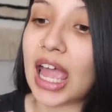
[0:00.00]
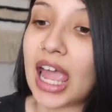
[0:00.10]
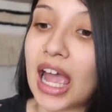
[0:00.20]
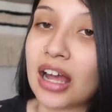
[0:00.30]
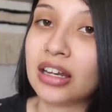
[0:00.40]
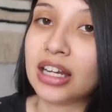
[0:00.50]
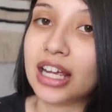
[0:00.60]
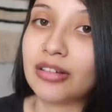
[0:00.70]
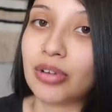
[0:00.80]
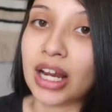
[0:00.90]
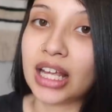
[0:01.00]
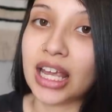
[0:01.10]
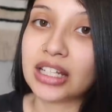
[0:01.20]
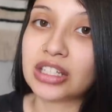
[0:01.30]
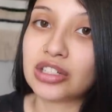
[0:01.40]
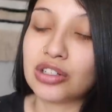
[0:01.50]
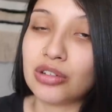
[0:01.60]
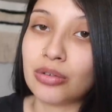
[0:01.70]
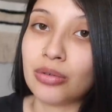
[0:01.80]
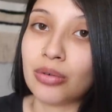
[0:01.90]
and it radiates
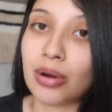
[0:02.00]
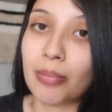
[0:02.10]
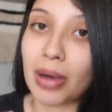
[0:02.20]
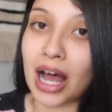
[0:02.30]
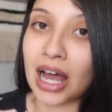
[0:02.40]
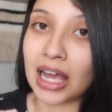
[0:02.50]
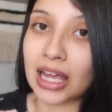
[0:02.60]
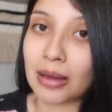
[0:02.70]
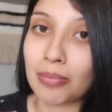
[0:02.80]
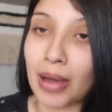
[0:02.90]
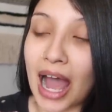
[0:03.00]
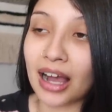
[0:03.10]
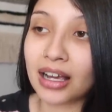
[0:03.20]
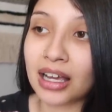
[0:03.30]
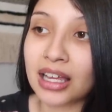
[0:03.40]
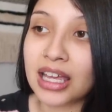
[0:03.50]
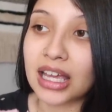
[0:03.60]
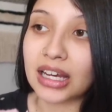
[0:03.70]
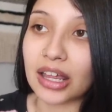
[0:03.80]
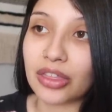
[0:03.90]
to my back
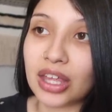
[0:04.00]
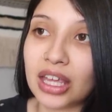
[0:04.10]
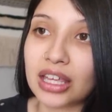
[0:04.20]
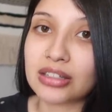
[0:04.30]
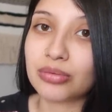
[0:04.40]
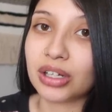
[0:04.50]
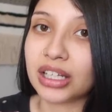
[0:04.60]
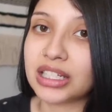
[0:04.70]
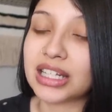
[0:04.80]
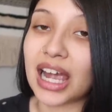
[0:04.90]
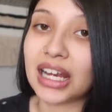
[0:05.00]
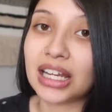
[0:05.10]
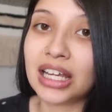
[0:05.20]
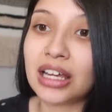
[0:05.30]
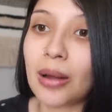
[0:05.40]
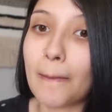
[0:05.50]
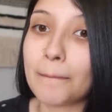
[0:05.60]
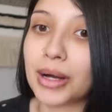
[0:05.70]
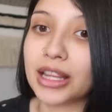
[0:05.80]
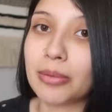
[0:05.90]
nothing is really tightening
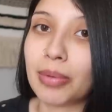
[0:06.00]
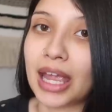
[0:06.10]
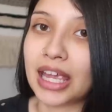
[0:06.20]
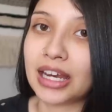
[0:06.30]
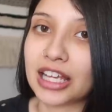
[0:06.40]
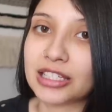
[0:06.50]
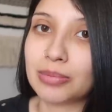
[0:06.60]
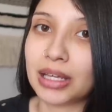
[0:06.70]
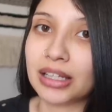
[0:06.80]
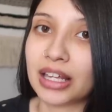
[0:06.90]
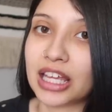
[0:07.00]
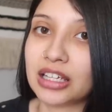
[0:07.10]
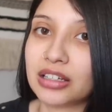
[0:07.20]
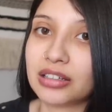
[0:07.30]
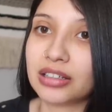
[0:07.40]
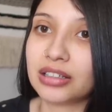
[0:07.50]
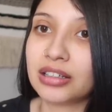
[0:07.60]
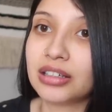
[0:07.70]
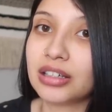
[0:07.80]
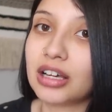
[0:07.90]
but the pain has been like
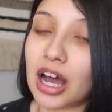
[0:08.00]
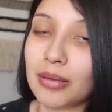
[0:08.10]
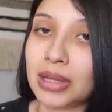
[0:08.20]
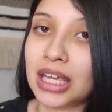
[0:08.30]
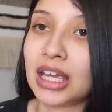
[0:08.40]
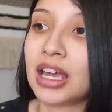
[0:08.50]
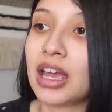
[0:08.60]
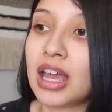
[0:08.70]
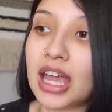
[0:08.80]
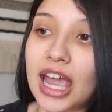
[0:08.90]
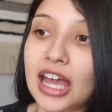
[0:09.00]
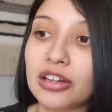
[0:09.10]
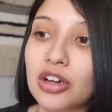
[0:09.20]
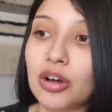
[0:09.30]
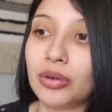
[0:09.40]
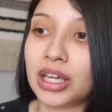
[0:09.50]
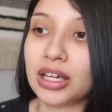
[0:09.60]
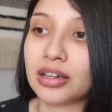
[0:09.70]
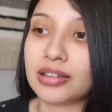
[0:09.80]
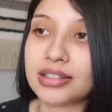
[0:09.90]
coming and
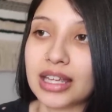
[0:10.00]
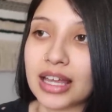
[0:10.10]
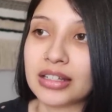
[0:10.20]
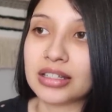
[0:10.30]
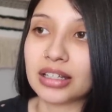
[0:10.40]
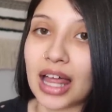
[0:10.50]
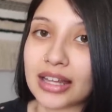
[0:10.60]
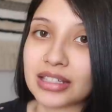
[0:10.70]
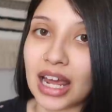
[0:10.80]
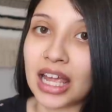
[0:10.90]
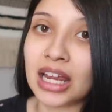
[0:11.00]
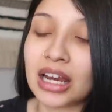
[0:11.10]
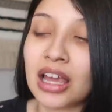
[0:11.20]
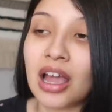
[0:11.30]
going since last night